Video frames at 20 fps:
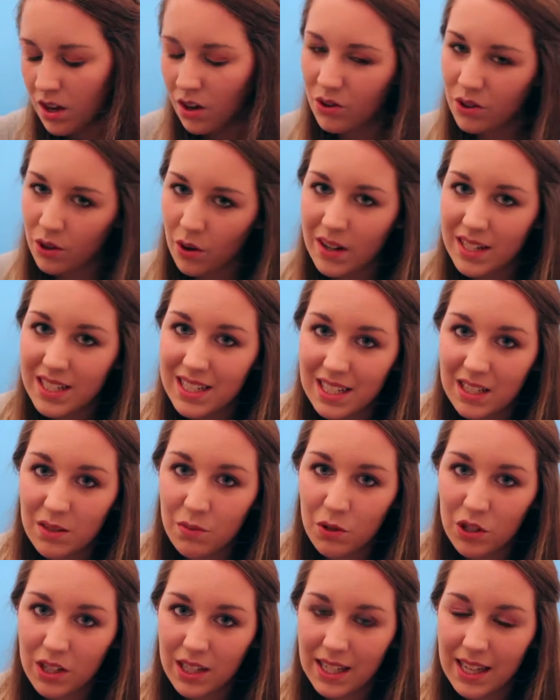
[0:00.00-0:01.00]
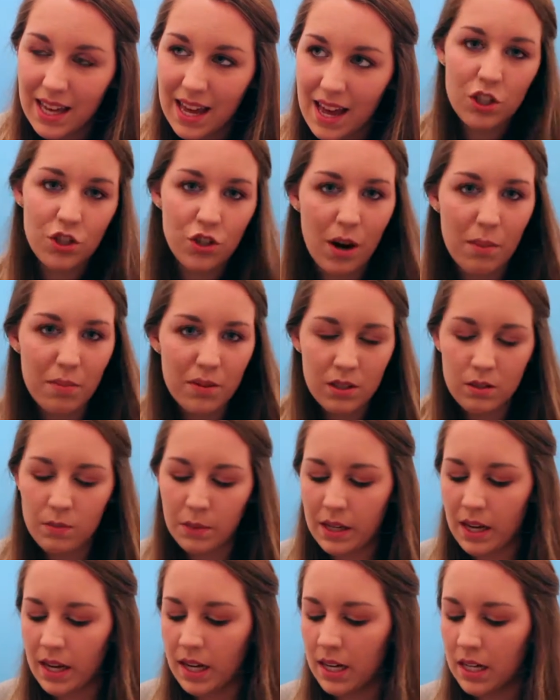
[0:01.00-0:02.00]
although I did want to get strapless
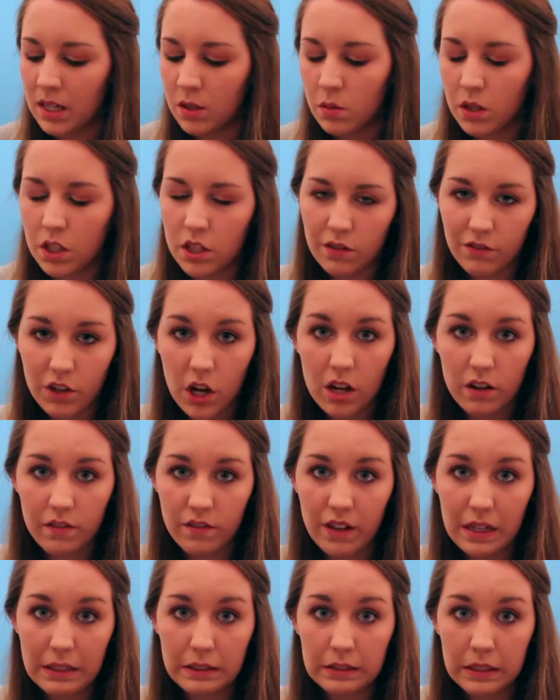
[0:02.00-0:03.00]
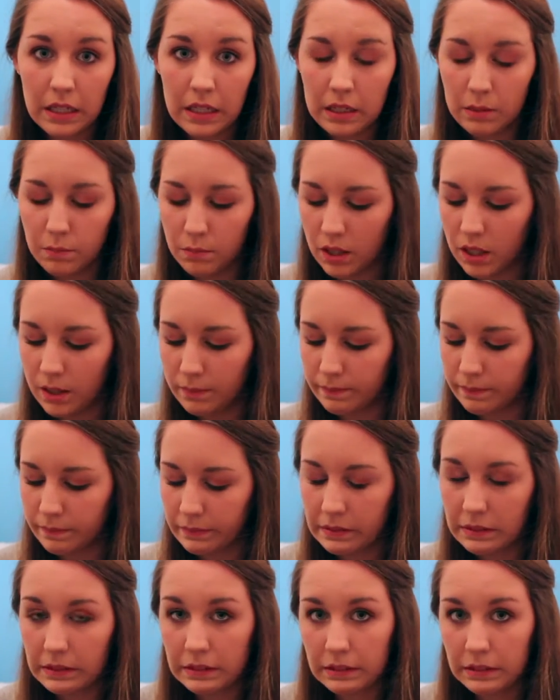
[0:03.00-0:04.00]
bikinis which I've kind of failed at but
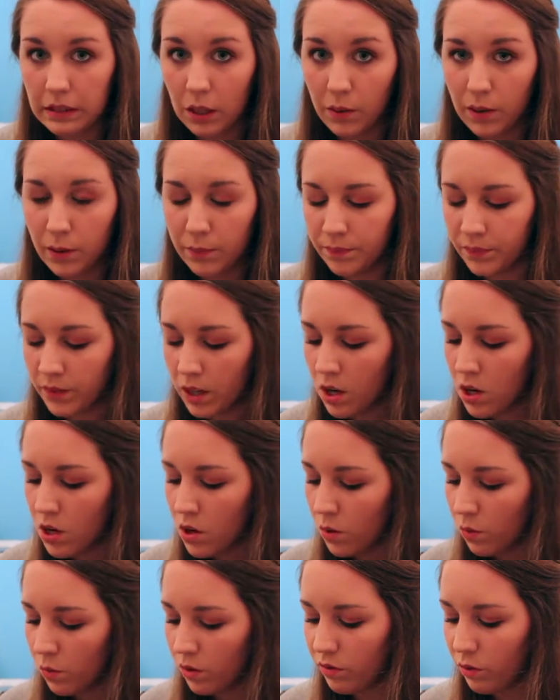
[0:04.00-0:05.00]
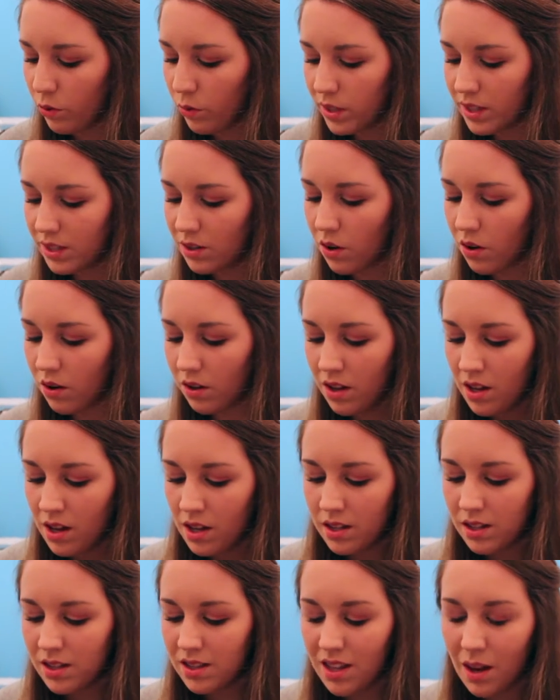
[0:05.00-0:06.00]
oh well we've always got
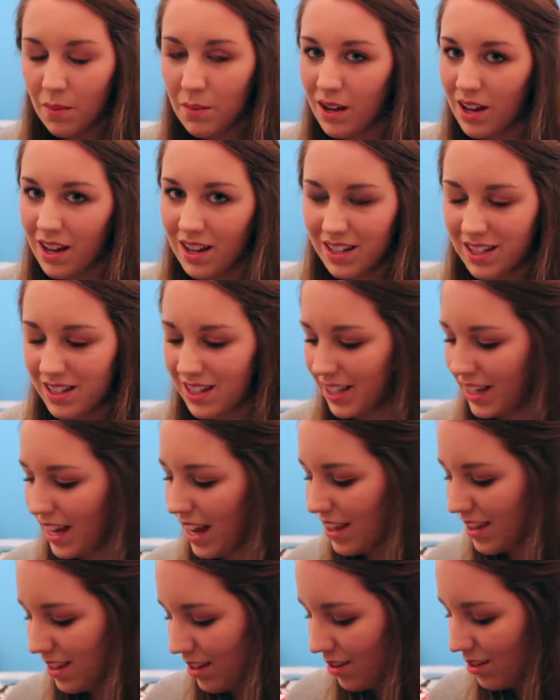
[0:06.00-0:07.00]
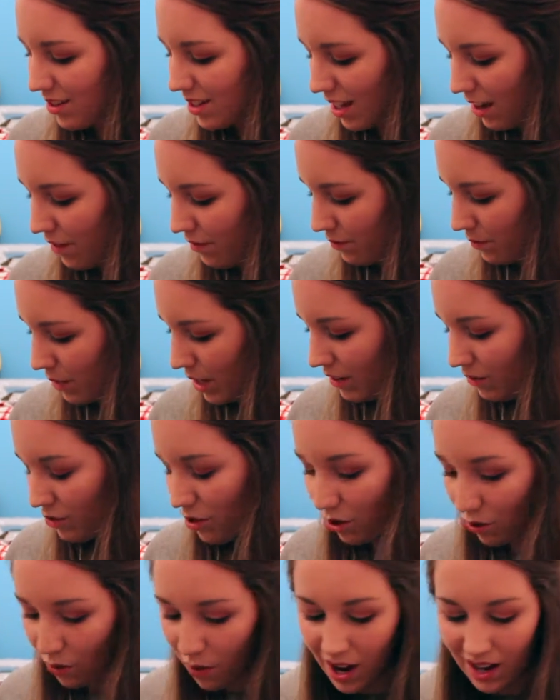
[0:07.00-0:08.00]
summer to get those haven't we I've
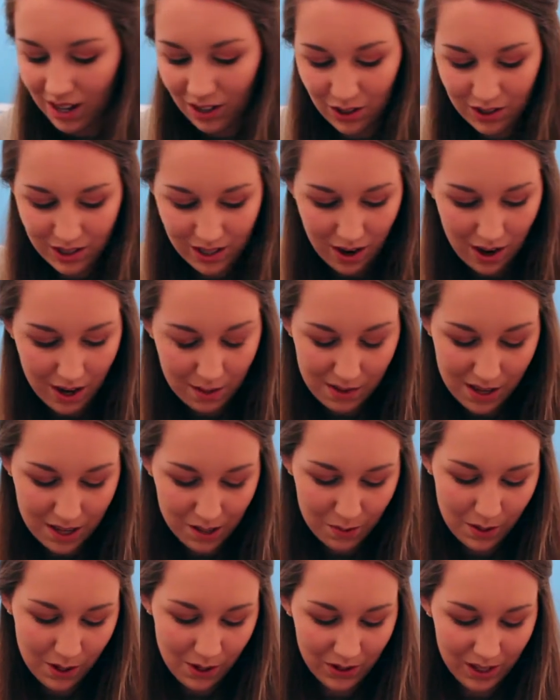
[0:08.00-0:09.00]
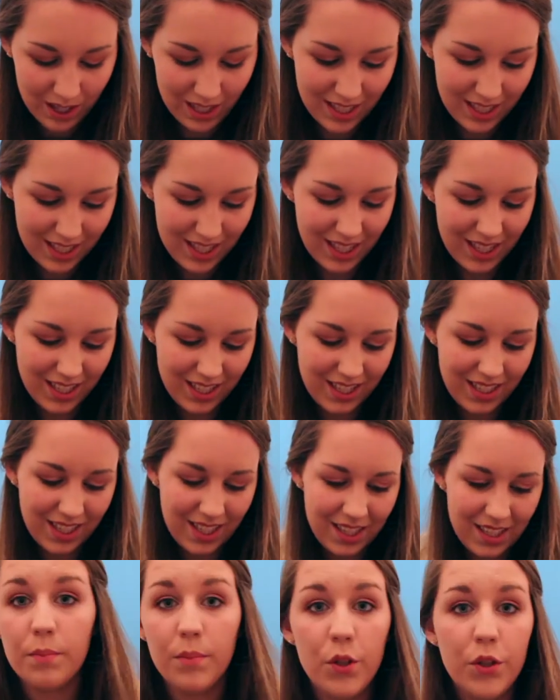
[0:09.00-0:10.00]
got quite a lot of time let's be honest
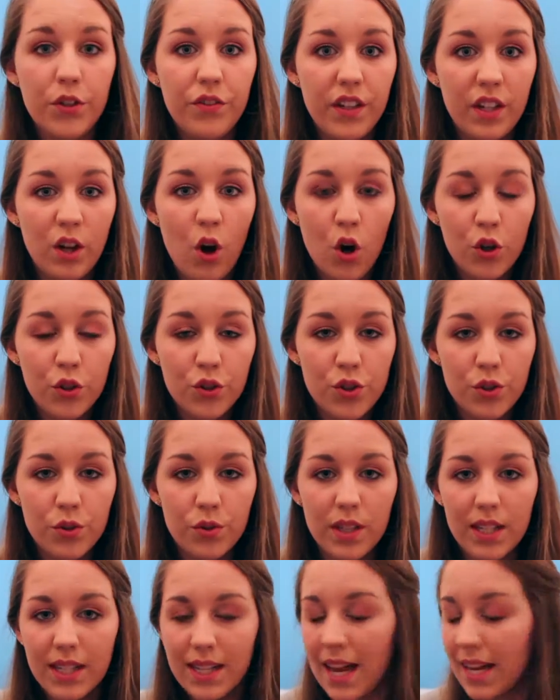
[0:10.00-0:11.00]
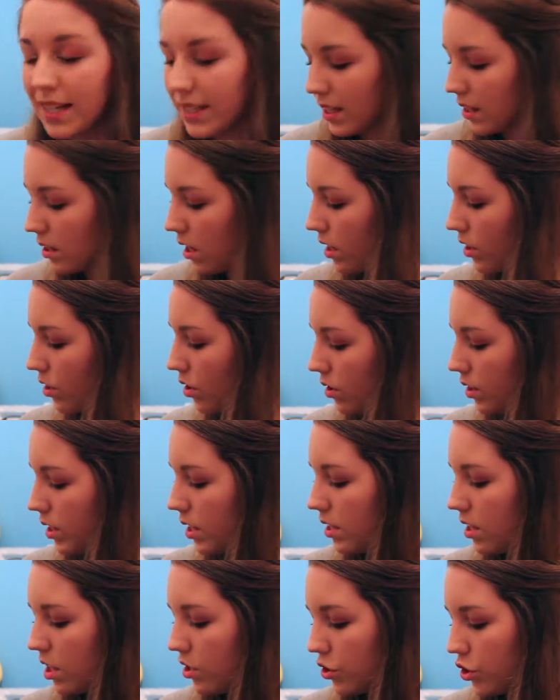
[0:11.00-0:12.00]
moving on to the next thing that I got
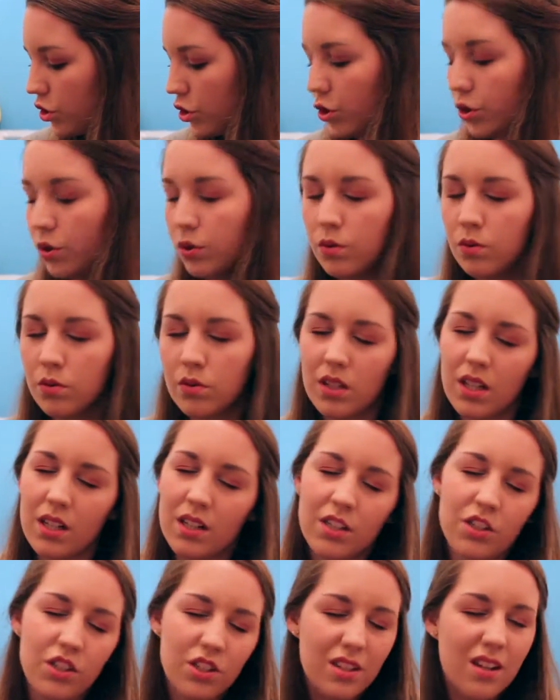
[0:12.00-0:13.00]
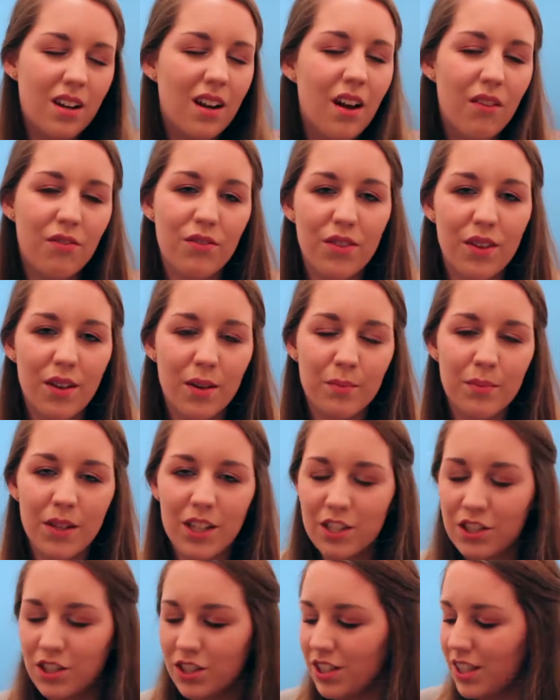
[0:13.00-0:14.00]
these are shoes and I just love them
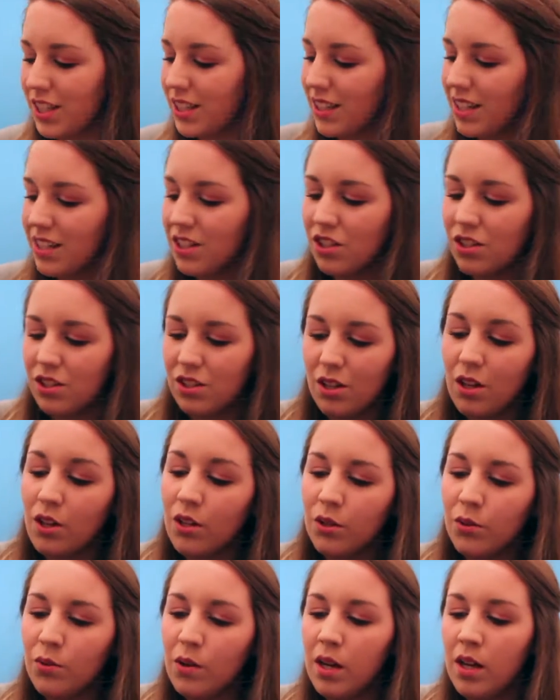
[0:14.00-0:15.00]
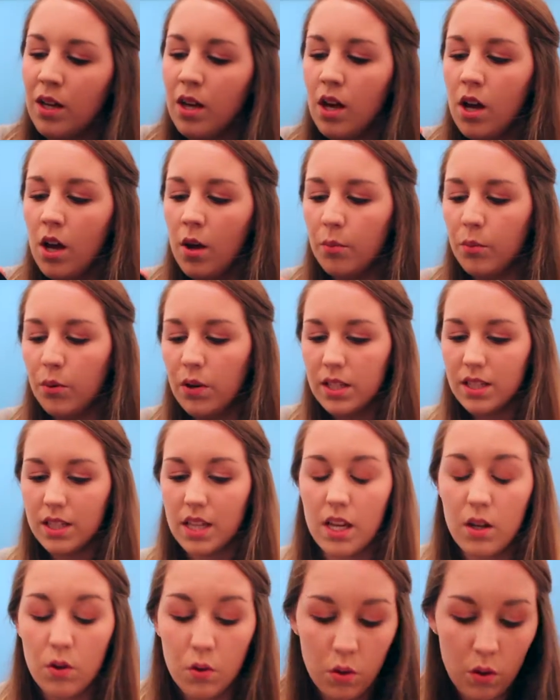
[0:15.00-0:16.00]
I just think they're so
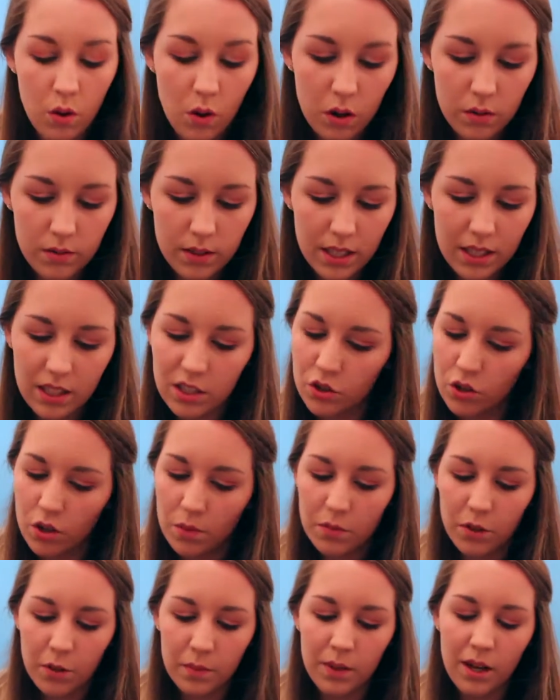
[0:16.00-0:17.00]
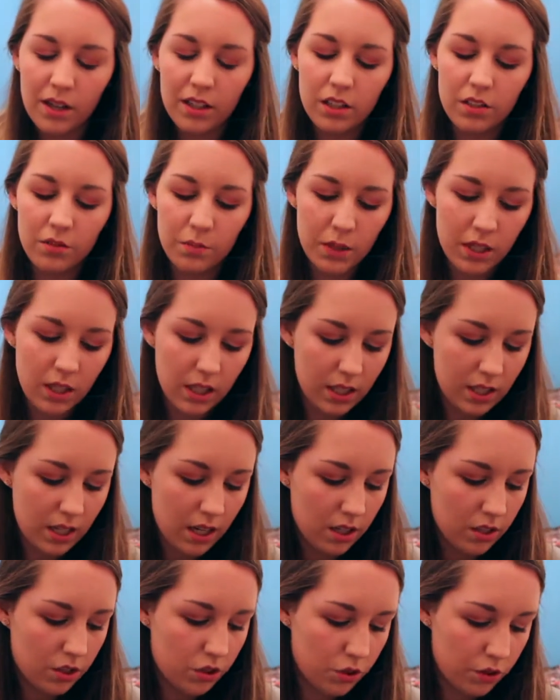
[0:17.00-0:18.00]
pretty. Oh, nearly dropped them. That could have been a
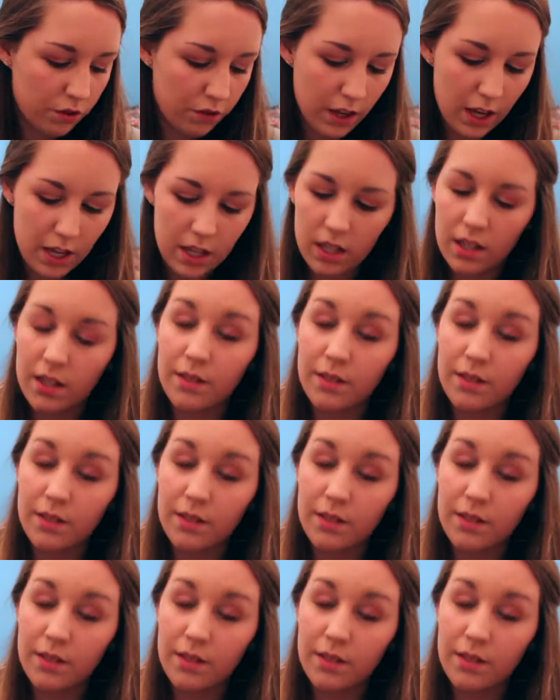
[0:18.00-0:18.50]
catastrophe.